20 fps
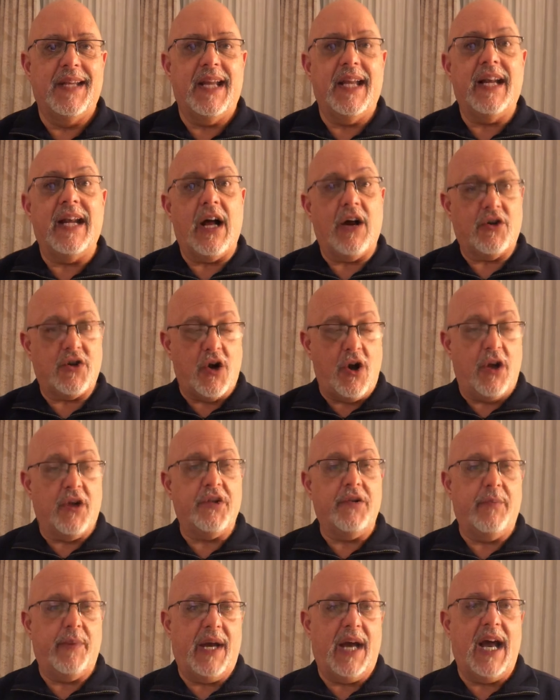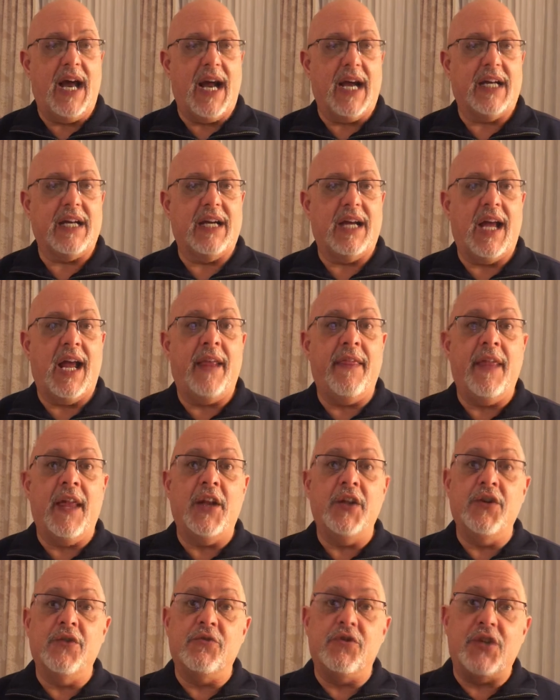and I'll call you back. And
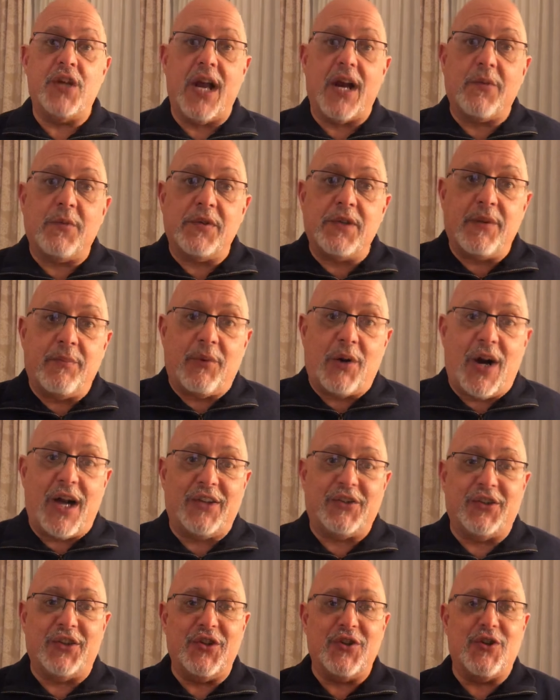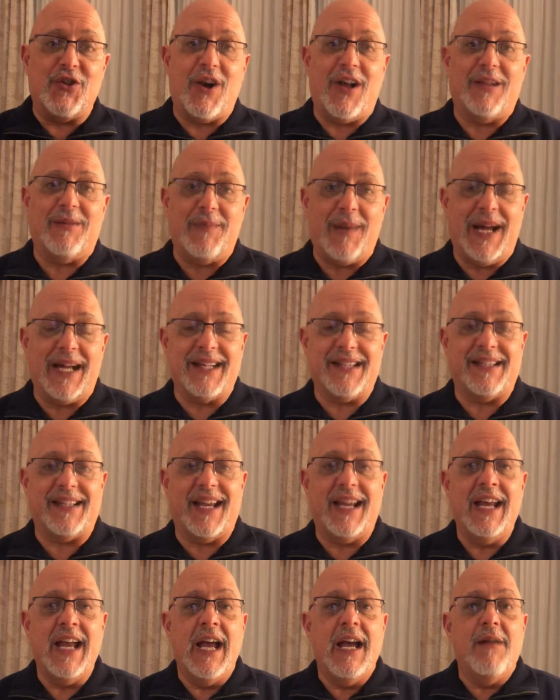then you check with the boss and you call him back and
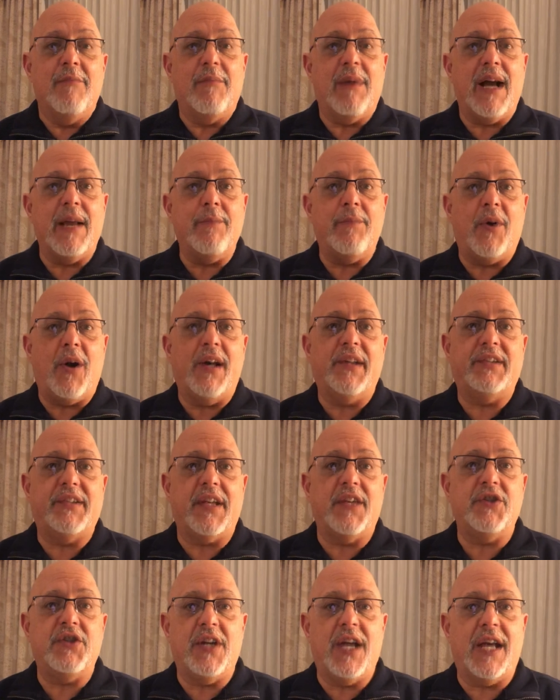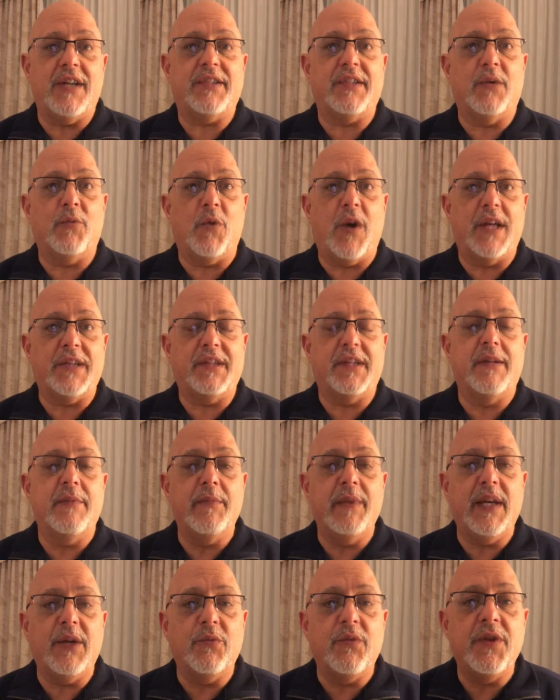say, My boss says yes and wants to
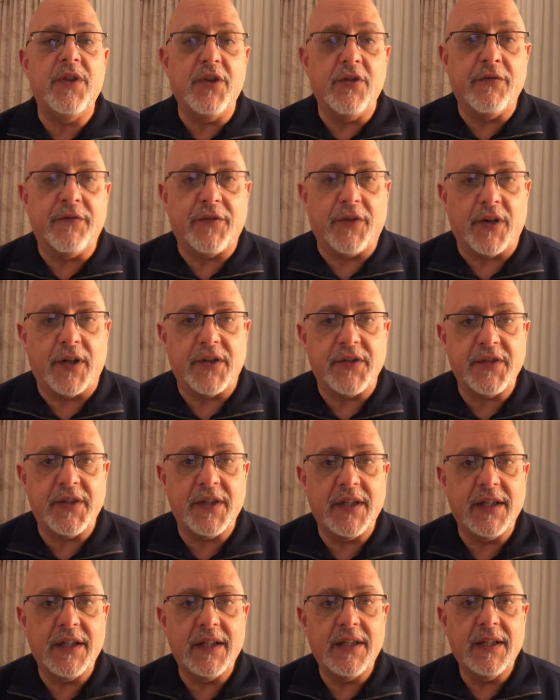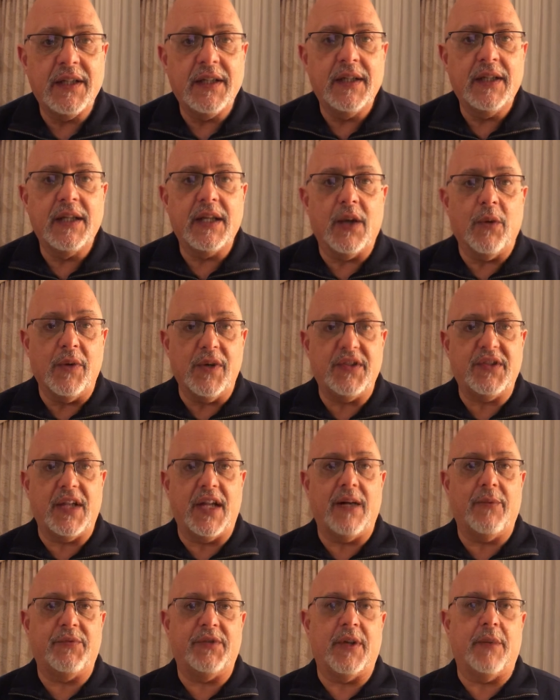meet with you first. Can we
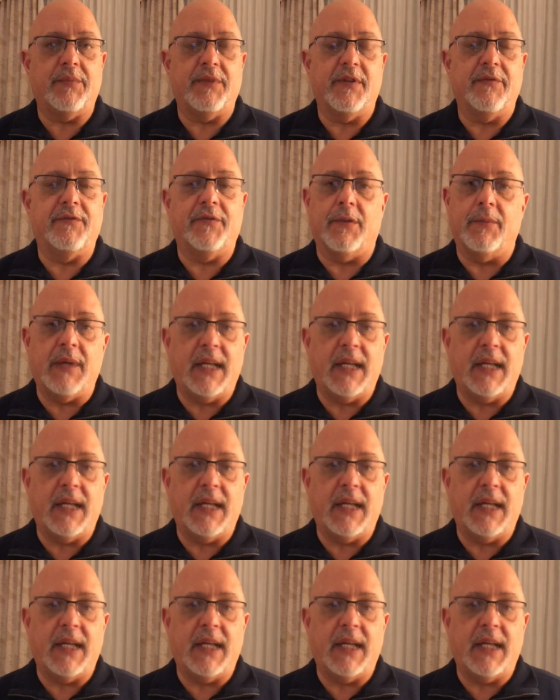set up something for